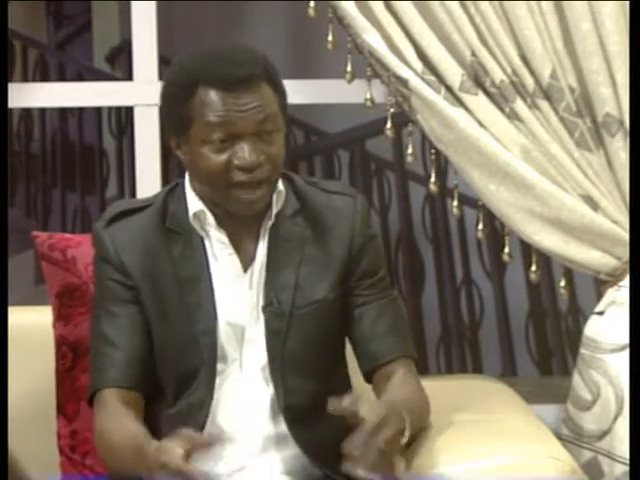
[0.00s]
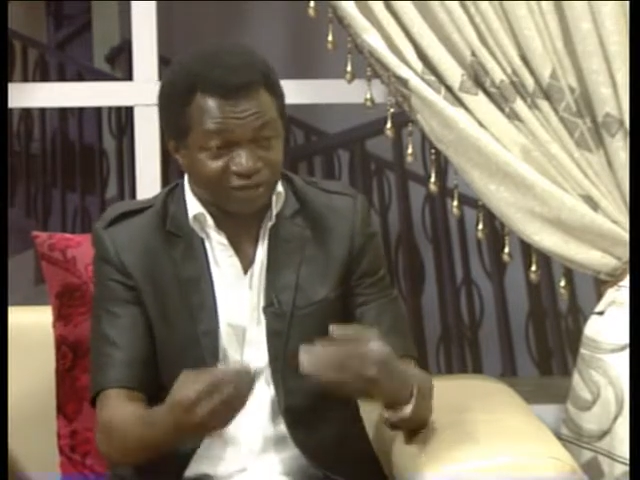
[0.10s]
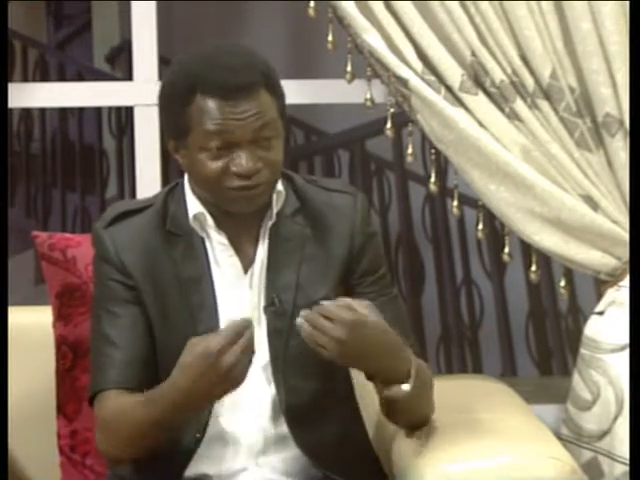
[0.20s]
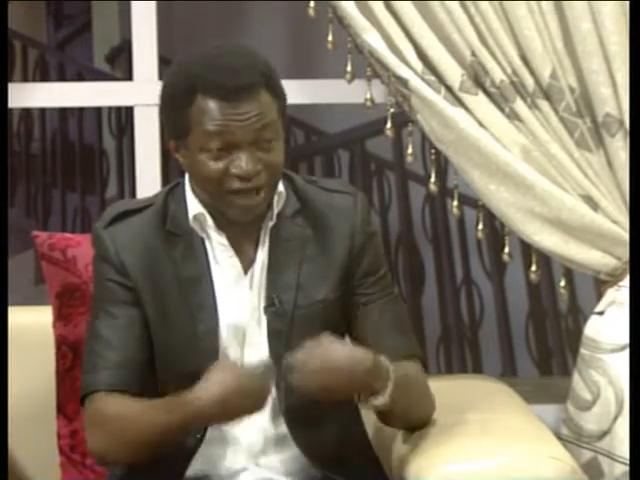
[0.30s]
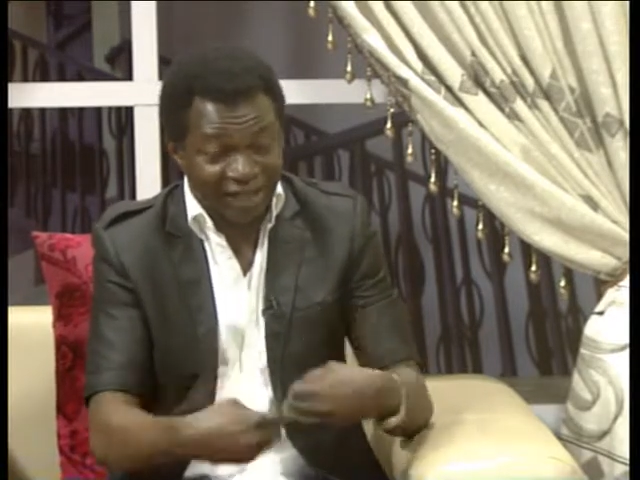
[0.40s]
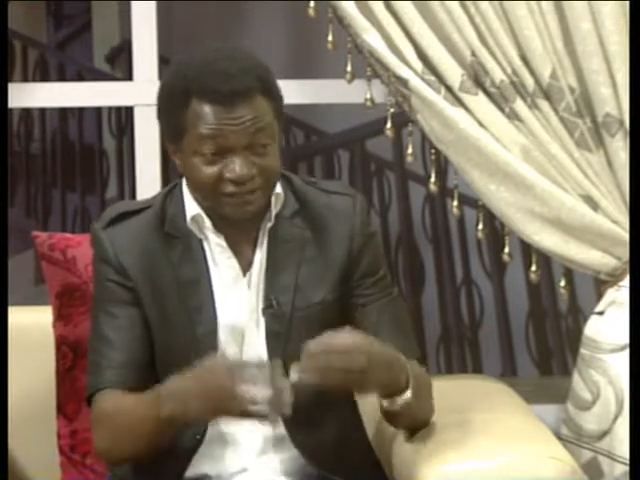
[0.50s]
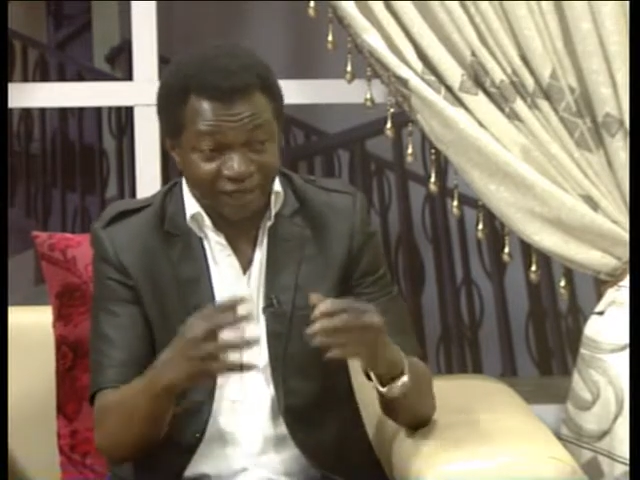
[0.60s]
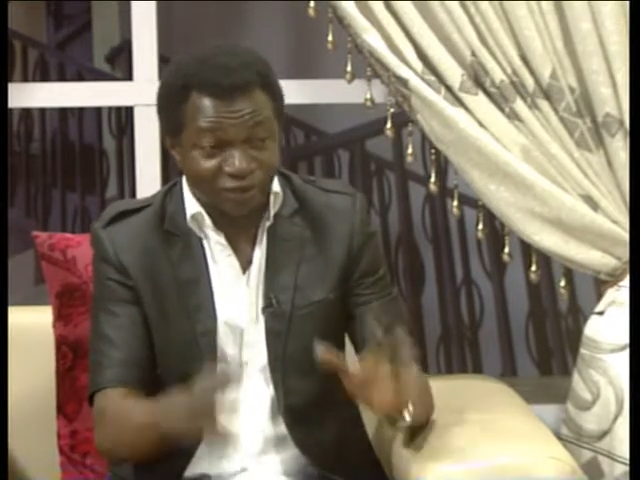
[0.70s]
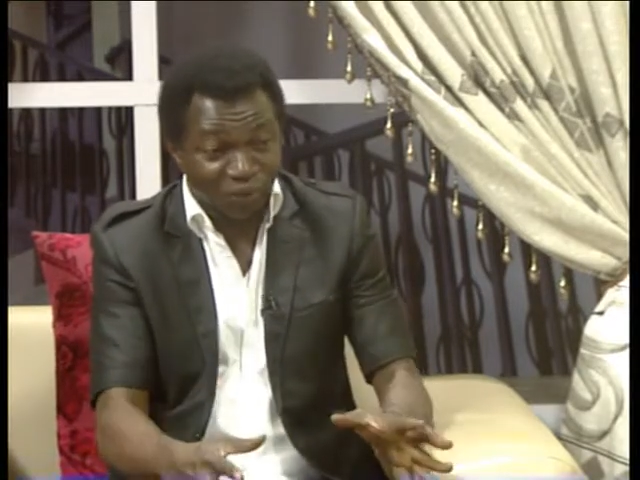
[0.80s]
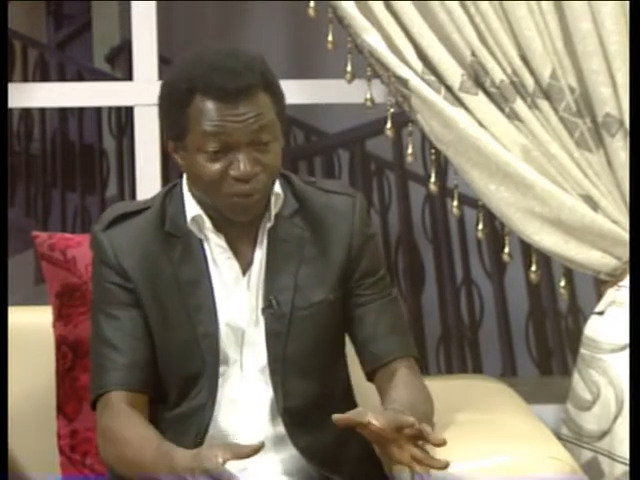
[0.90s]
As far as
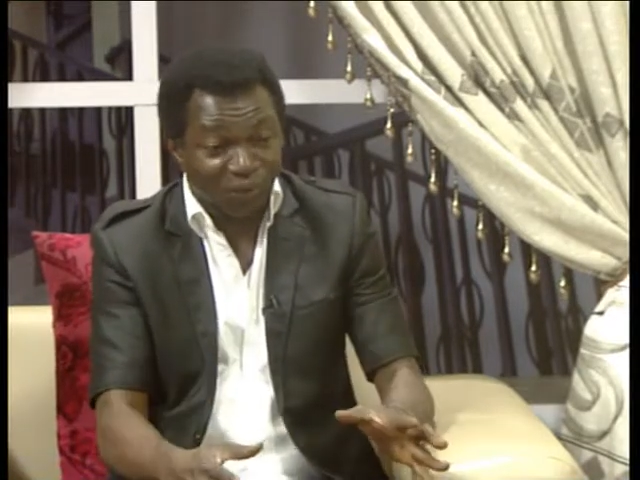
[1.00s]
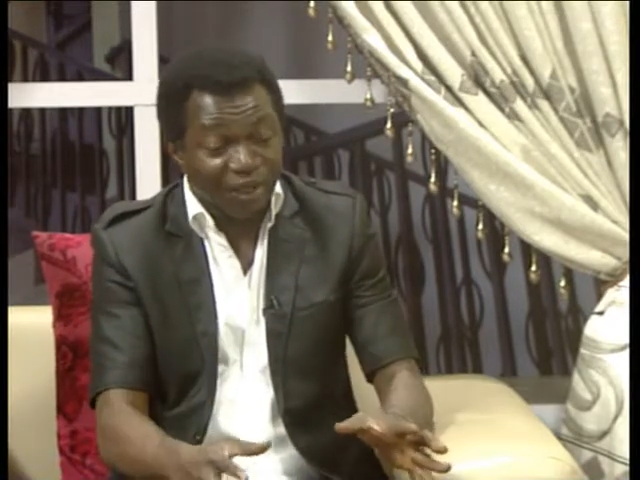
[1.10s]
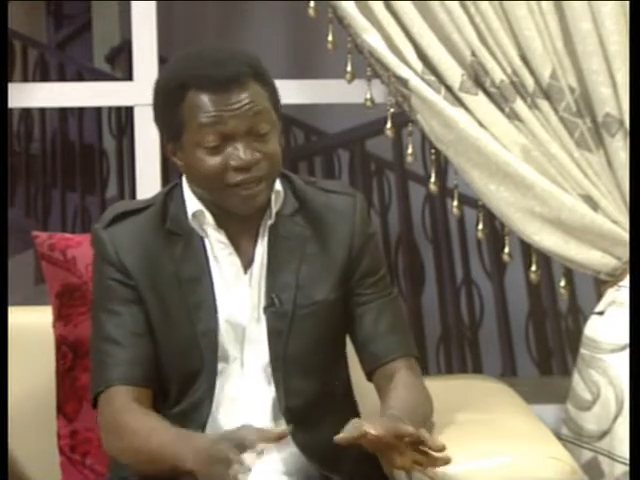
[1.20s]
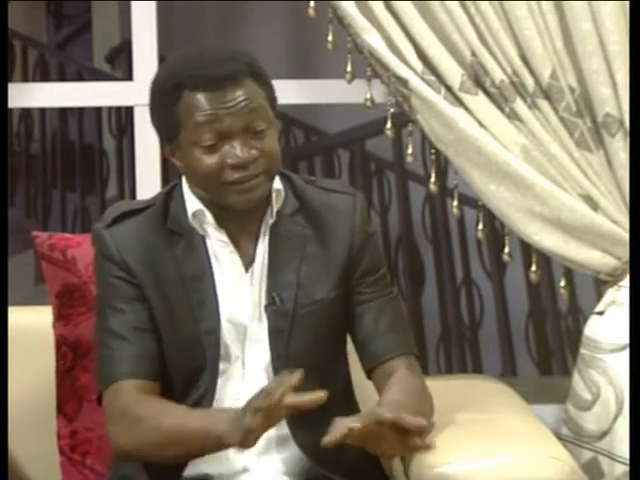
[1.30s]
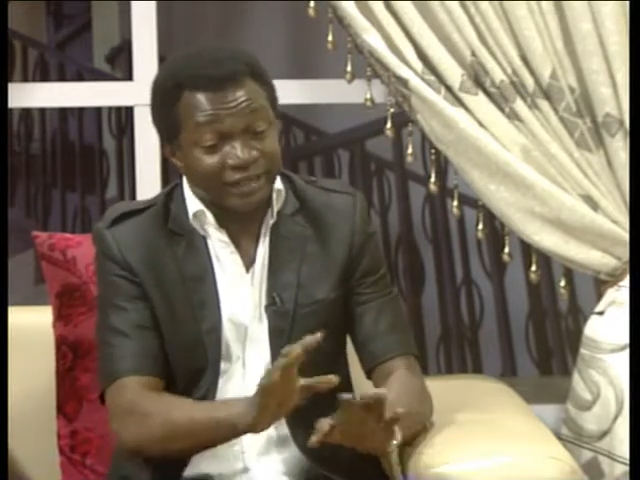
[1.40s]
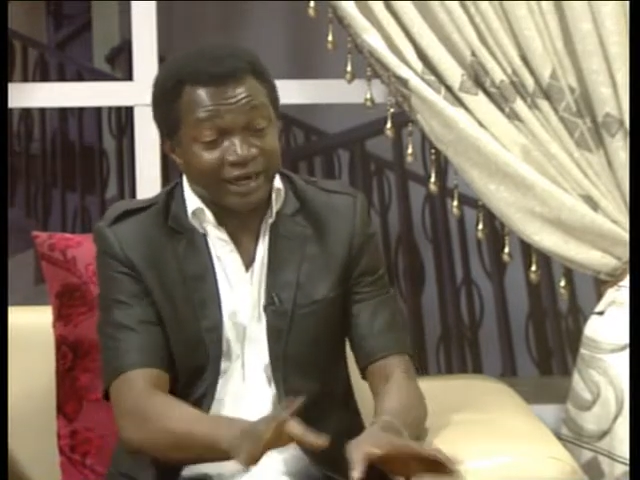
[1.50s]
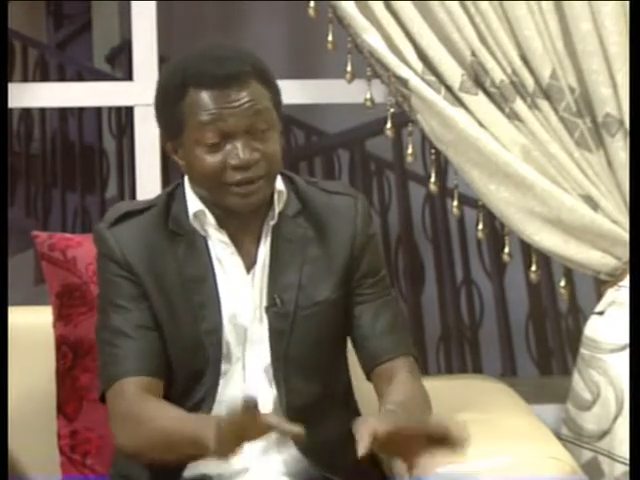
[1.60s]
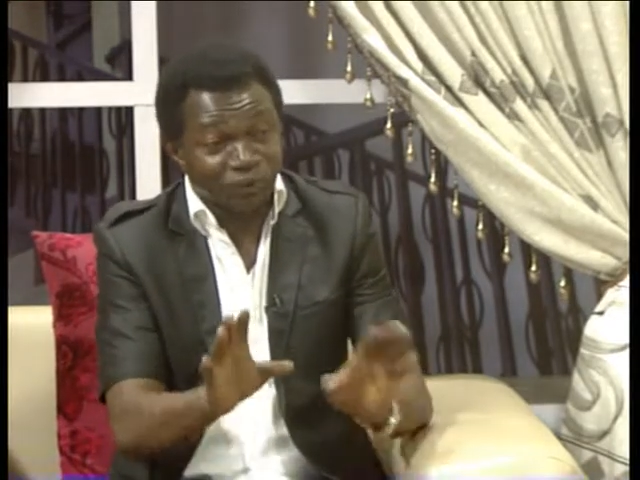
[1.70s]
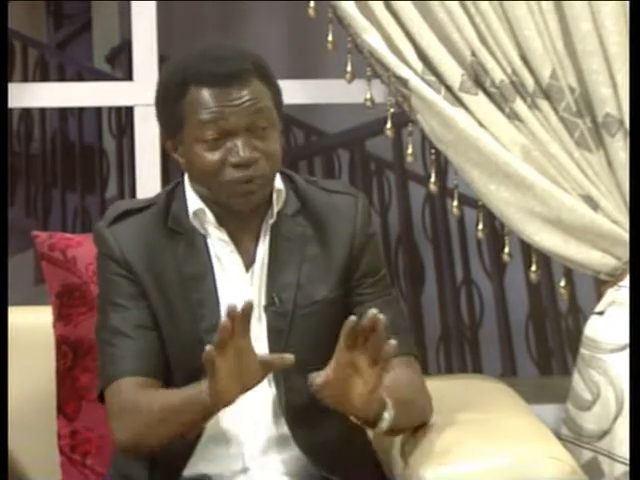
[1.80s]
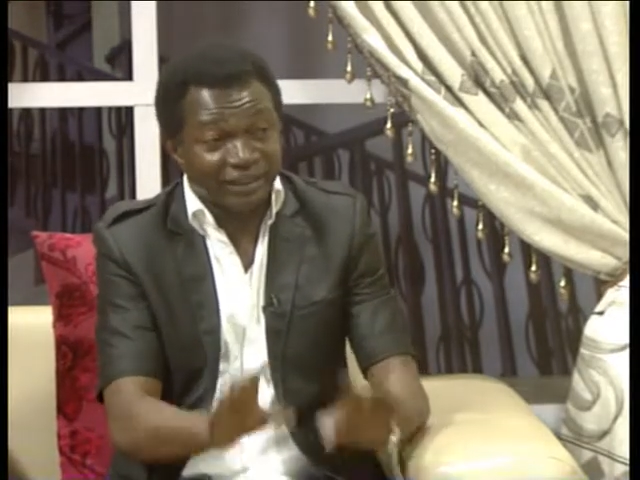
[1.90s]
I know, there are
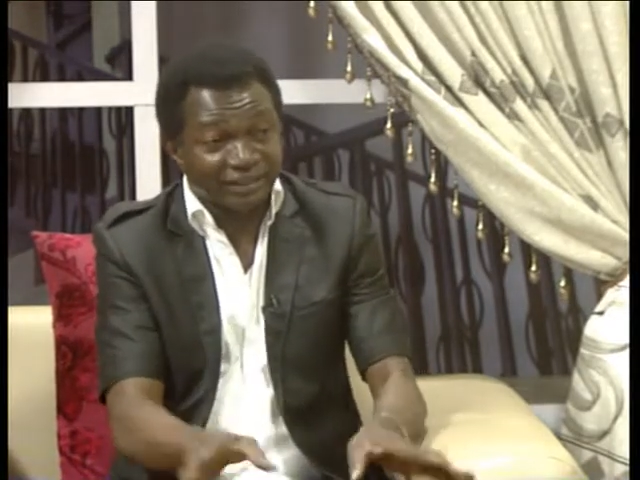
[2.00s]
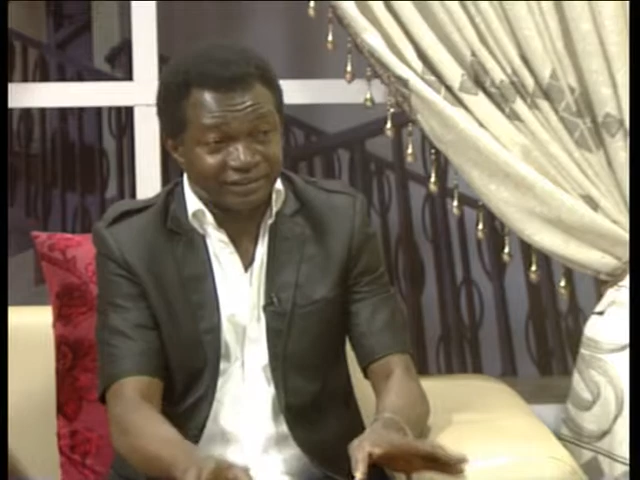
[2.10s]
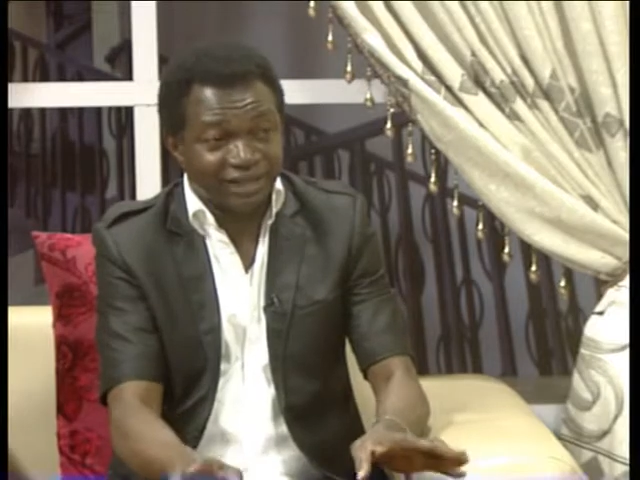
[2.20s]
no laid